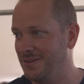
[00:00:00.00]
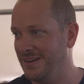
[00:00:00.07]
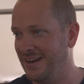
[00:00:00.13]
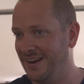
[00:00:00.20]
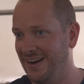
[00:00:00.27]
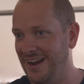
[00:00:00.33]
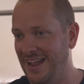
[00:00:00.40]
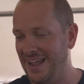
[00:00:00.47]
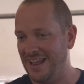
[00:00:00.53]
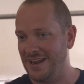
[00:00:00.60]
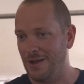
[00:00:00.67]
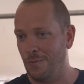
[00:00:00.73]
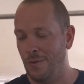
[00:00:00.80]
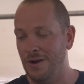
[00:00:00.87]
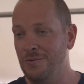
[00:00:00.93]
you here,
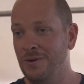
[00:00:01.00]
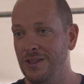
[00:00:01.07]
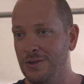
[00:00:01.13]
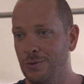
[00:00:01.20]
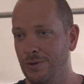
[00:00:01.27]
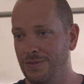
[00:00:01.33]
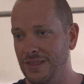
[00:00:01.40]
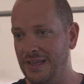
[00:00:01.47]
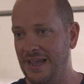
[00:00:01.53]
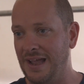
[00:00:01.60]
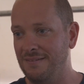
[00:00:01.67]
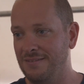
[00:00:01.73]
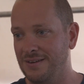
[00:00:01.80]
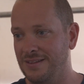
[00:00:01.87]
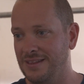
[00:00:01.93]
and one really cool thing
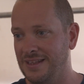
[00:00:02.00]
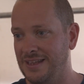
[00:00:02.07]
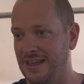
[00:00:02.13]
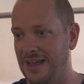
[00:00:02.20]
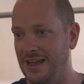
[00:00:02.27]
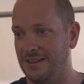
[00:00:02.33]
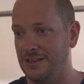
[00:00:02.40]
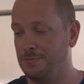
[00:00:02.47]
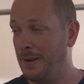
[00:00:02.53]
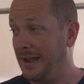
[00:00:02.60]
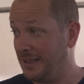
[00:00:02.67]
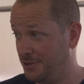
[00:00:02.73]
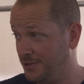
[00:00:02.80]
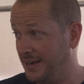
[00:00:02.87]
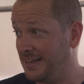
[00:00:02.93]
after the
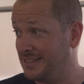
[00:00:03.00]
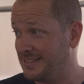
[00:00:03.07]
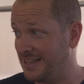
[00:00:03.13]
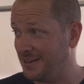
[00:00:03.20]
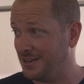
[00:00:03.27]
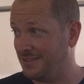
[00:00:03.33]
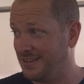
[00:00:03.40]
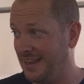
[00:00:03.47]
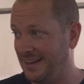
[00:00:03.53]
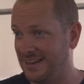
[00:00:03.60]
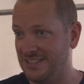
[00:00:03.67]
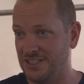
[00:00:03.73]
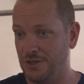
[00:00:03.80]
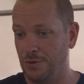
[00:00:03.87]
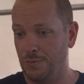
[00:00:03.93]
Pilot Training Center you've taken
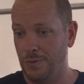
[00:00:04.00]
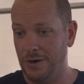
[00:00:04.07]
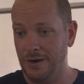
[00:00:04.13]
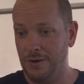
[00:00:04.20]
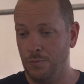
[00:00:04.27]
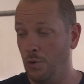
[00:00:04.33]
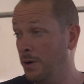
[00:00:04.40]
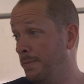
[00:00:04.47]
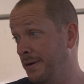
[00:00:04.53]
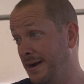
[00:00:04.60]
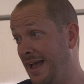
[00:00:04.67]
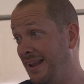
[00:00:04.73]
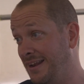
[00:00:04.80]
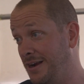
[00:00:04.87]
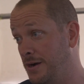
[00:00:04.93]
us to, we're in Warbird
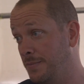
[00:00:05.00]
Alley,